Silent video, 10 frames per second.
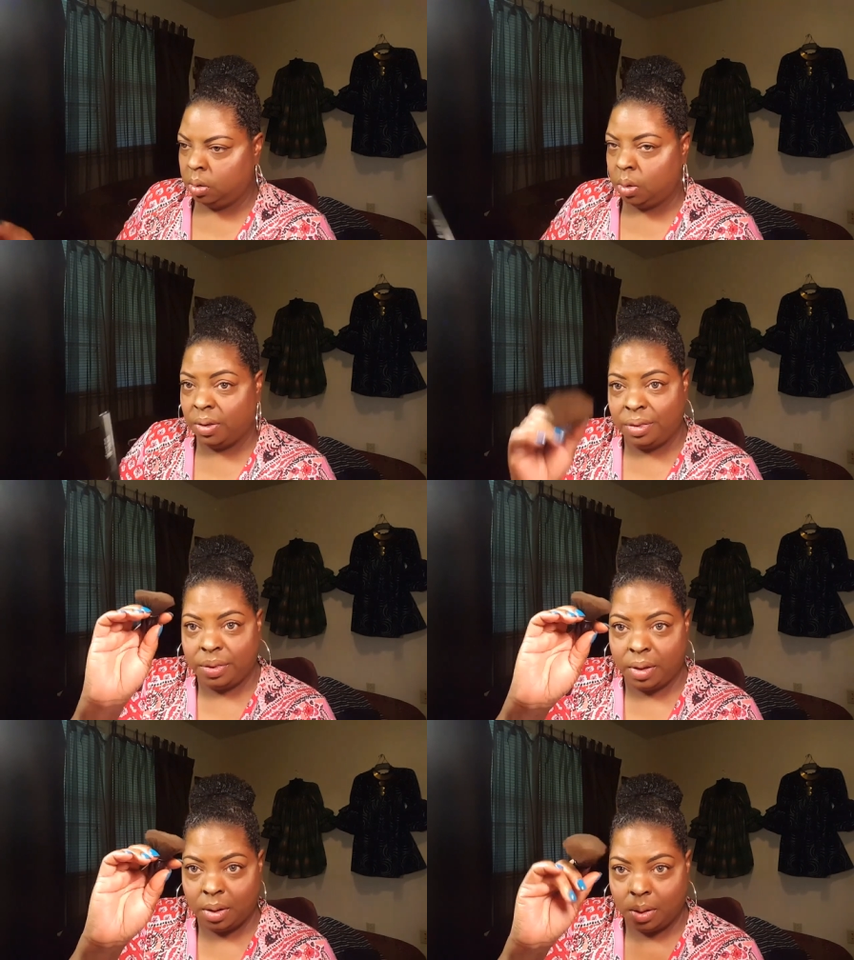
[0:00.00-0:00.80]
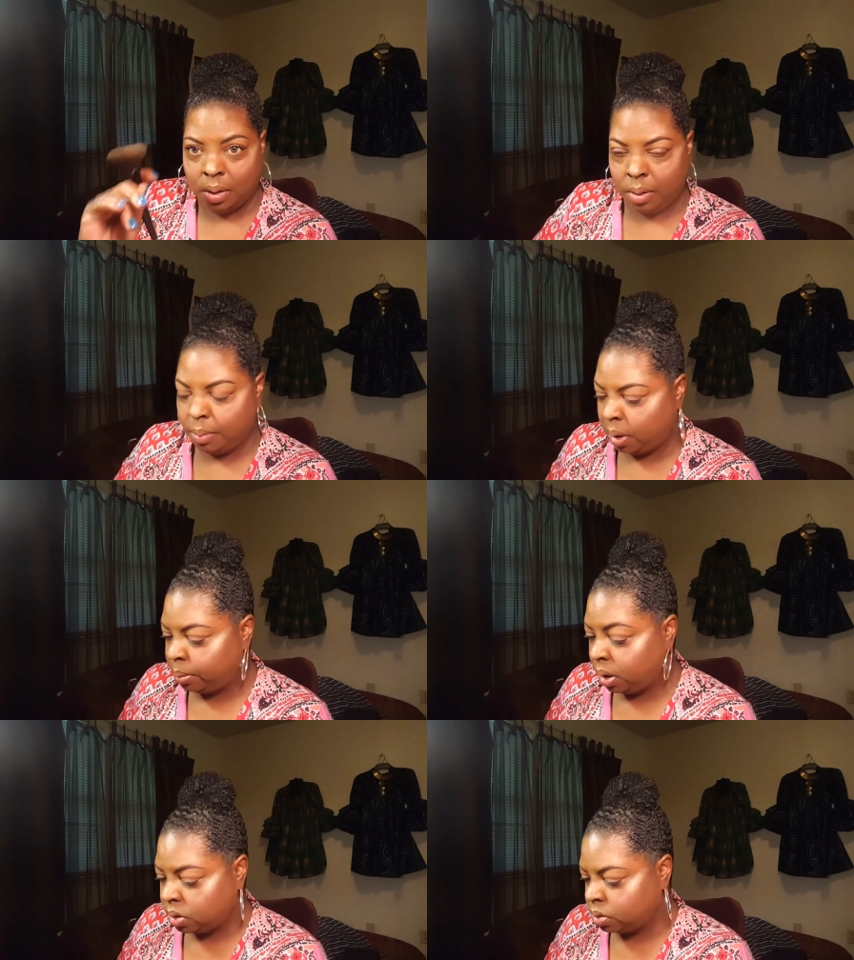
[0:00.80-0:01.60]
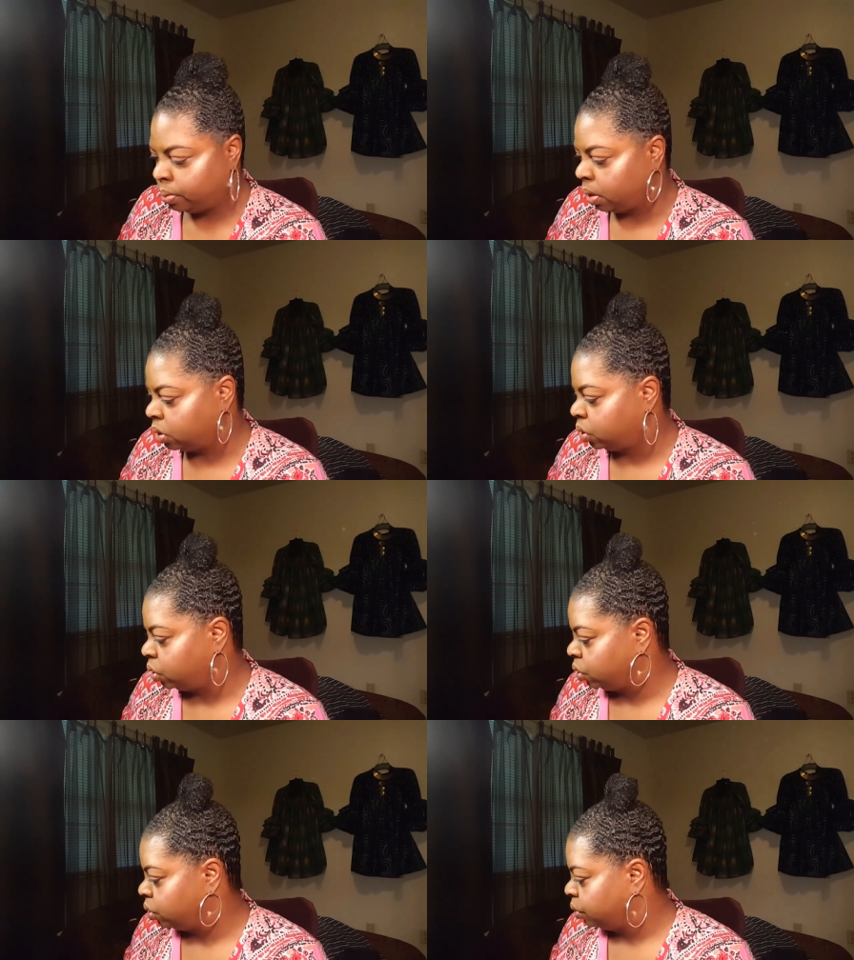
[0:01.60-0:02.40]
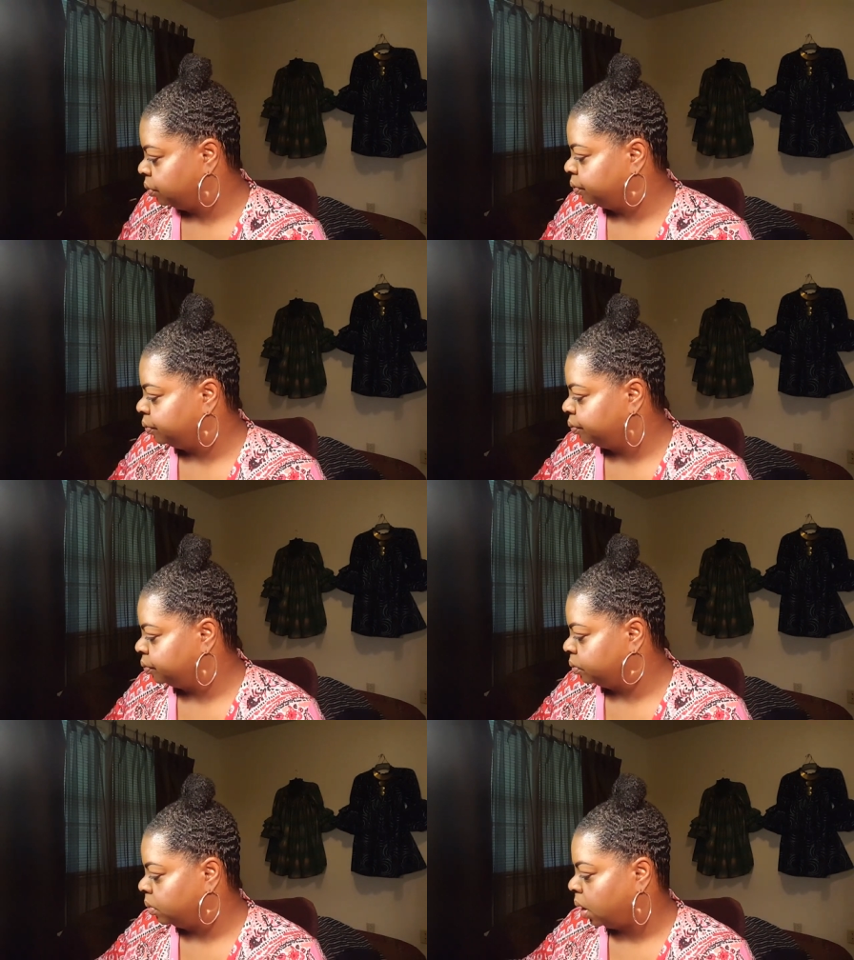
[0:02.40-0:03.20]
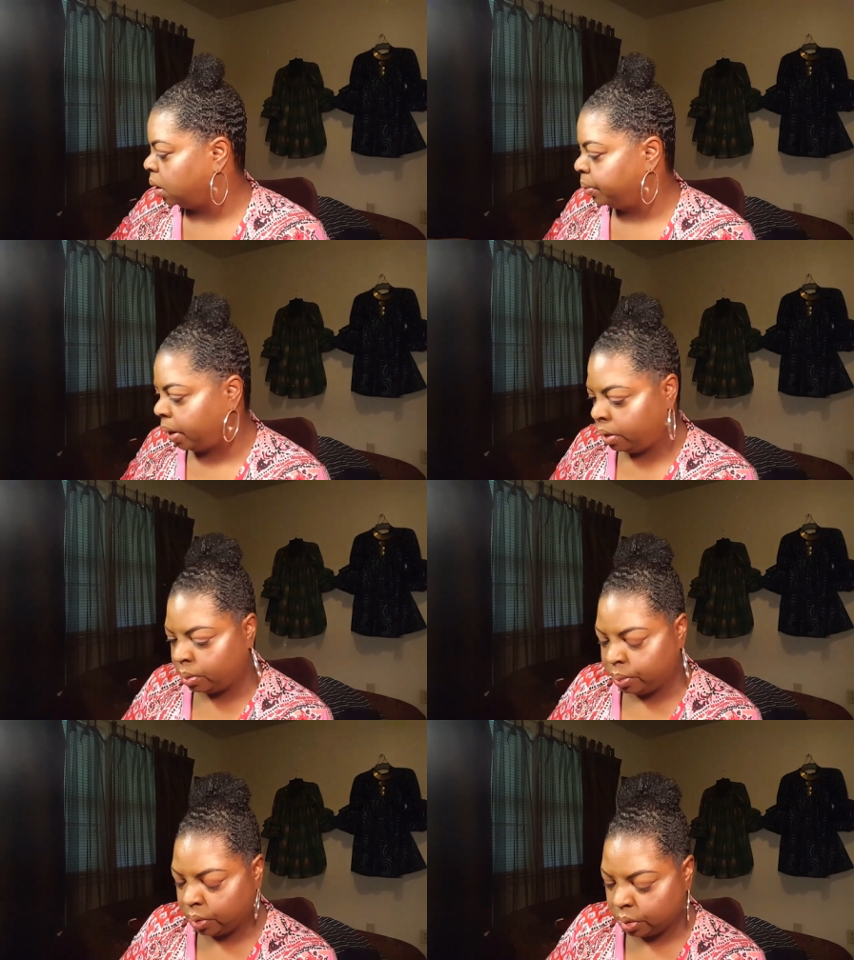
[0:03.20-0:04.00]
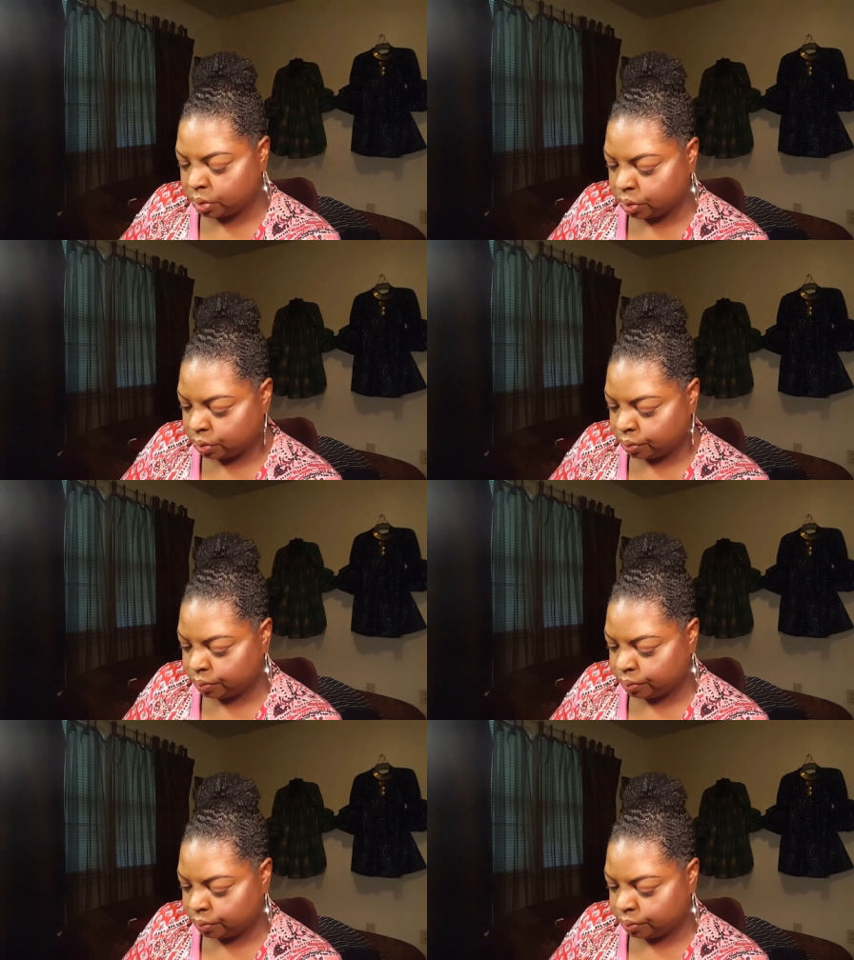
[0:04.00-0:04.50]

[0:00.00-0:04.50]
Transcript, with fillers: with my brush brush, my power brush.